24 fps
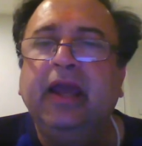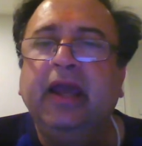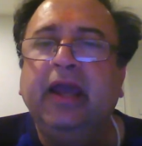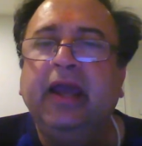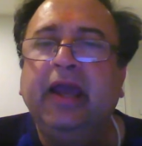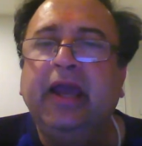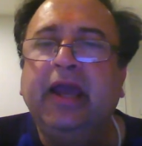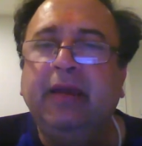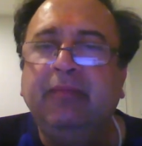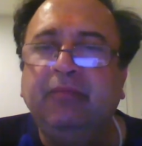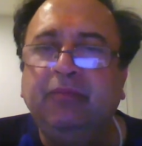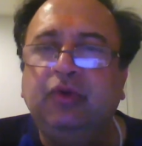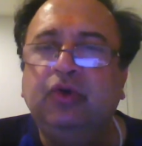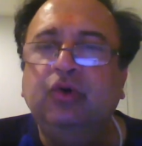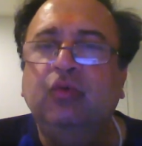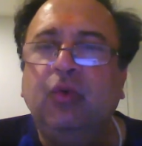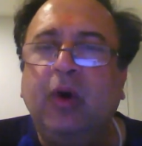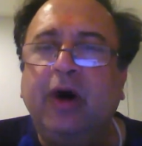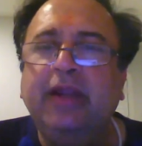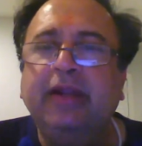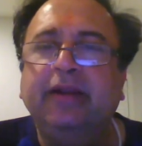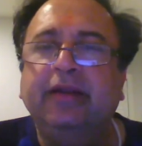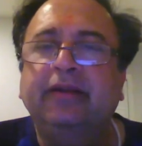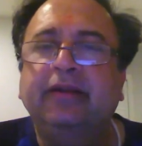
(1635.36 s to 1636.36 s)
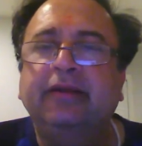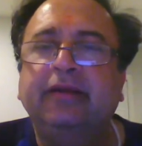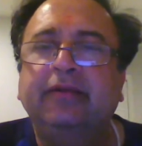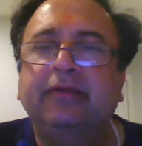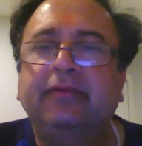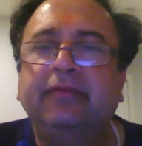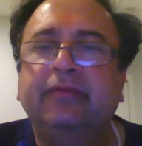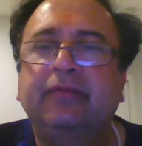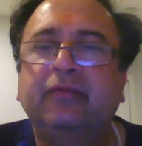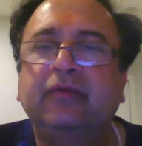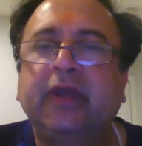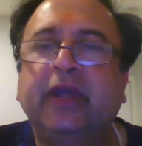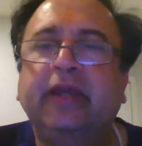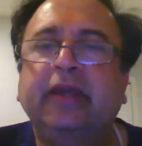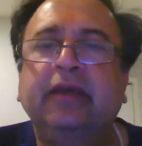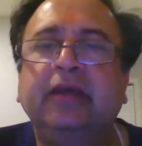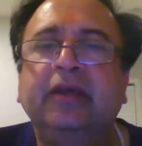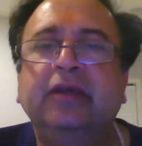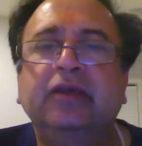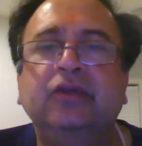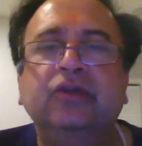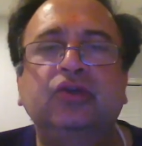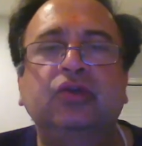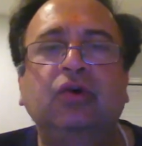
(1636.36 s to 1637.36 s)
M21. Okay,
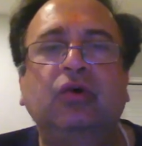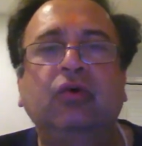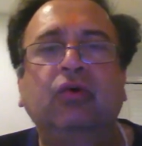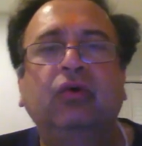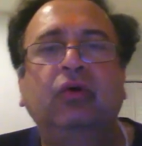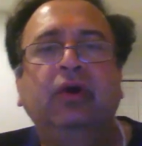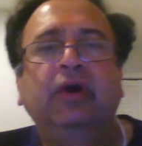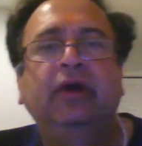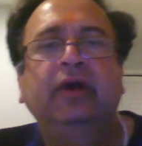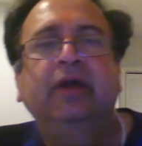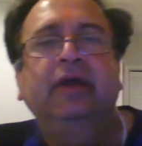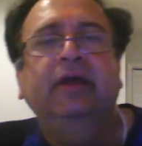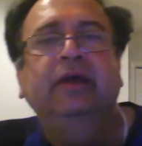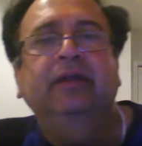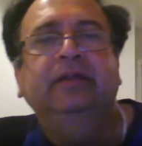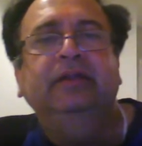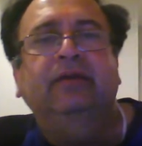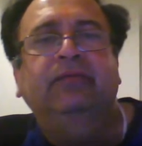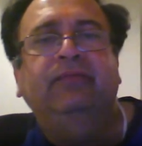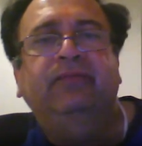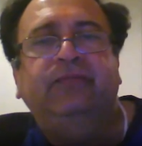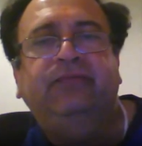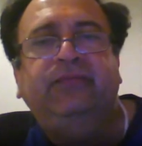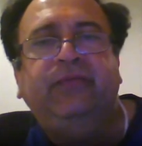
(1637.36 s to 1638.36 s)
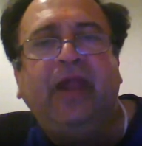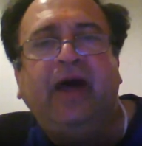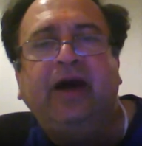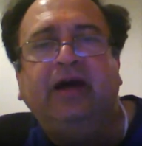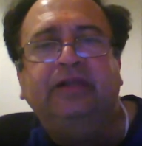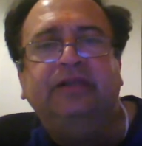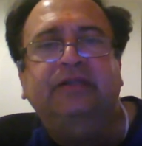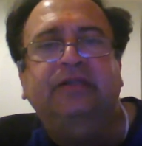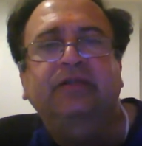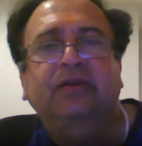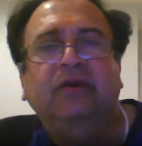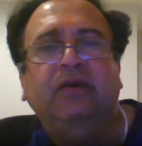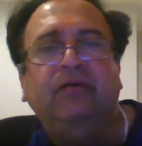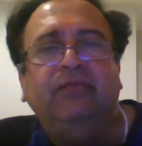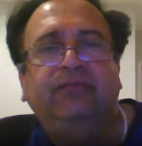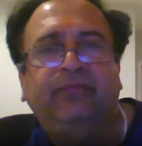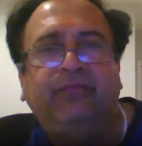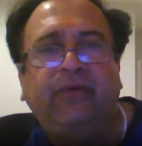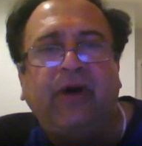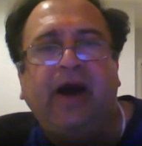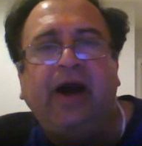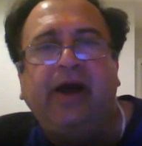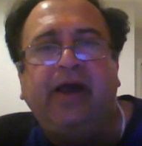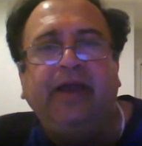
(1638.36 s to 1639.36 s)
so the flux
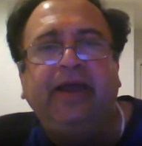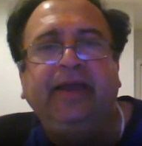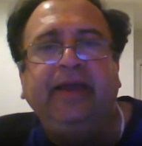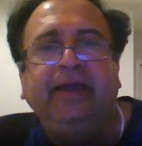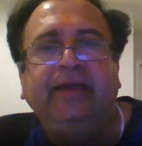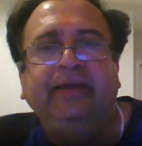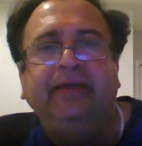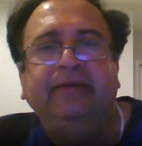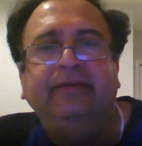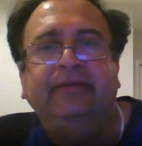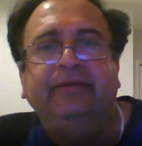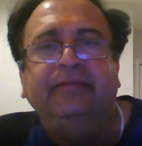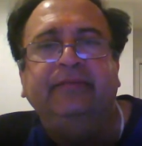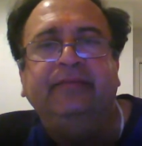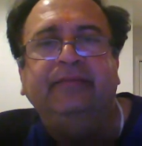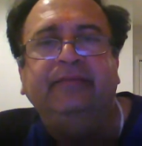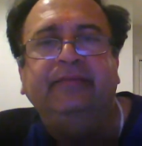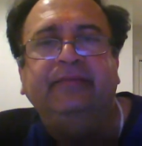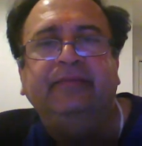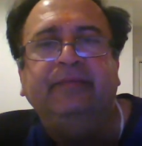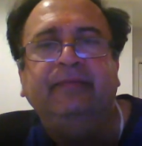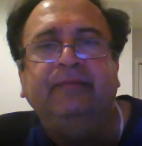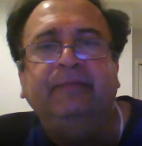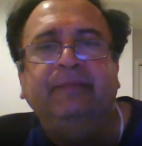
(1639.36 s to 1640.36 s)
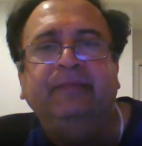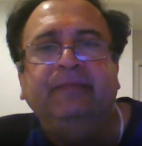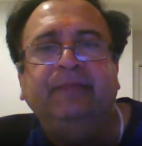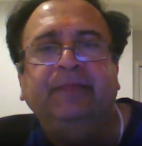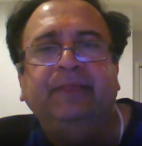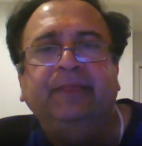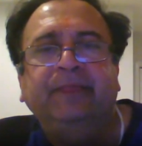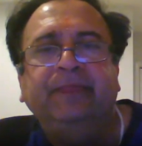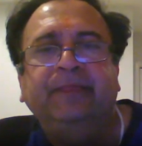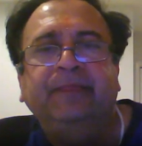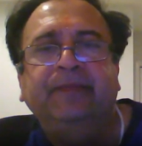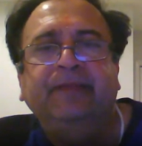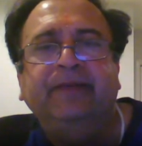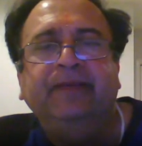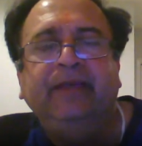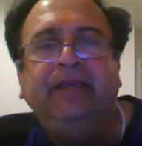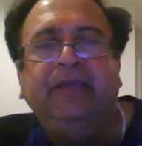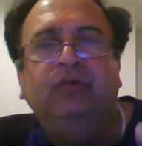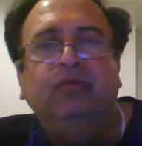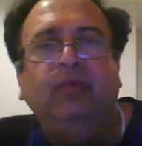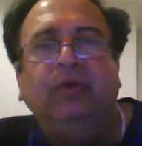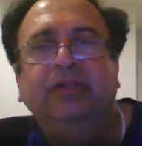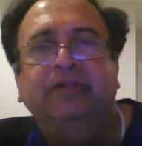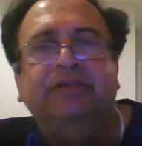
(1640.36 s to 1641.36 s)
phi
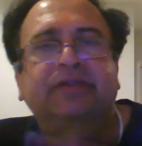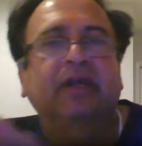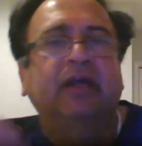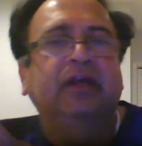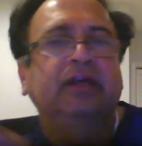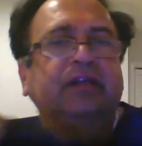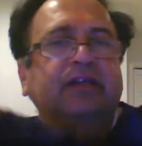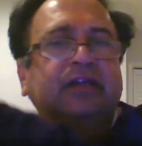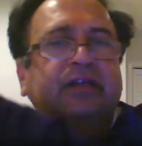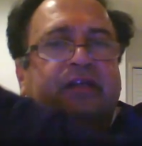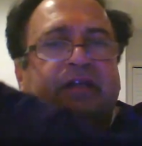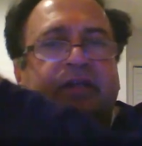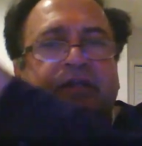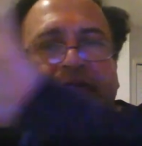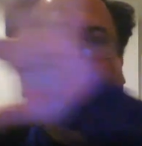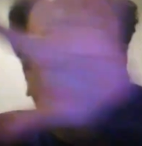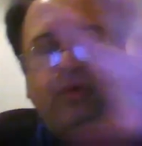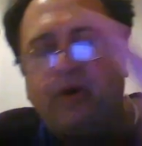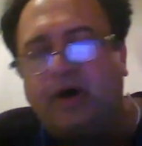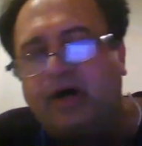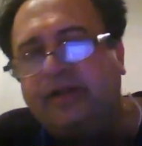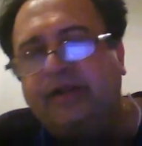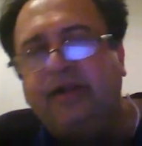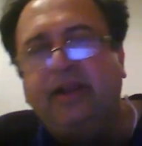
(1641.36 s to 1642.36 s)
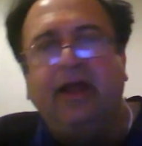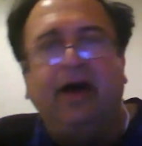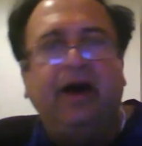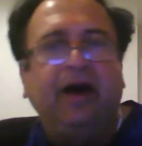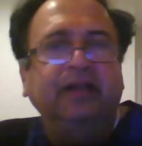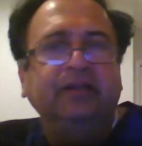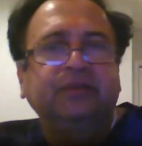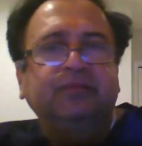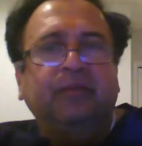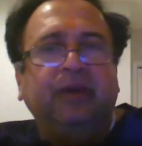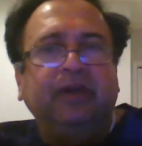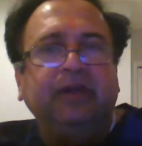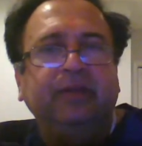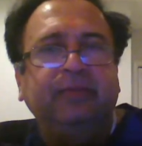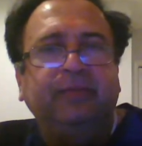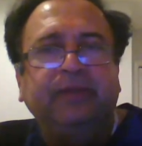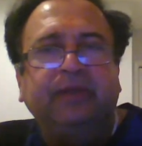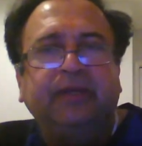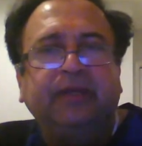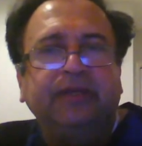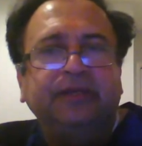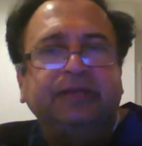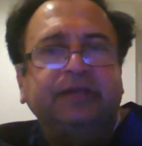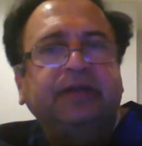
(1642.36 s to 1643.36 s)
equals one large
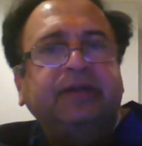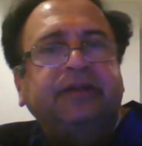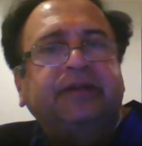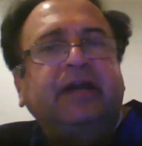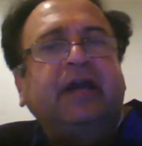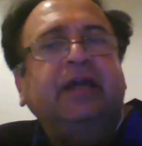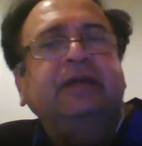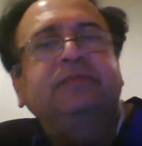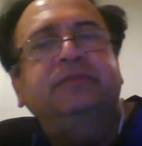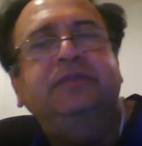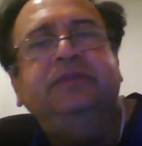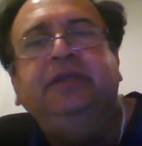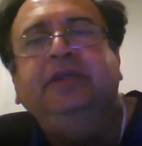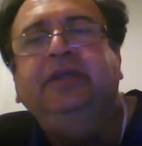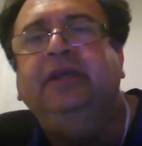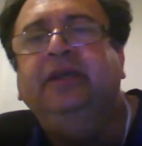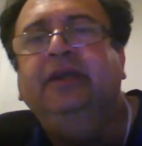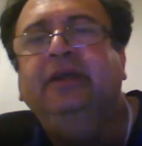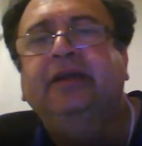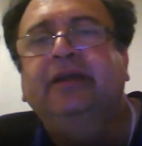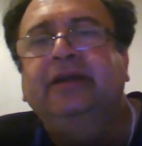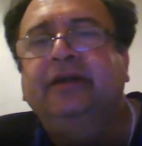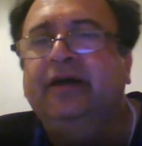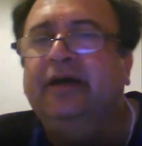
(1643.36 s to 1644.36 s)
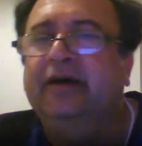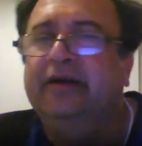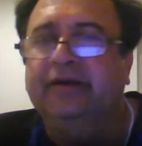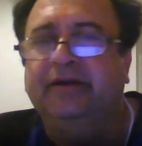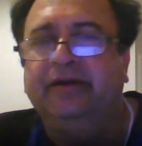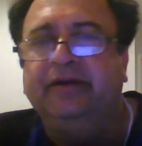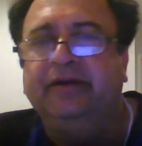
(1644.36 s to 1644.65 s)
multiplication times the current.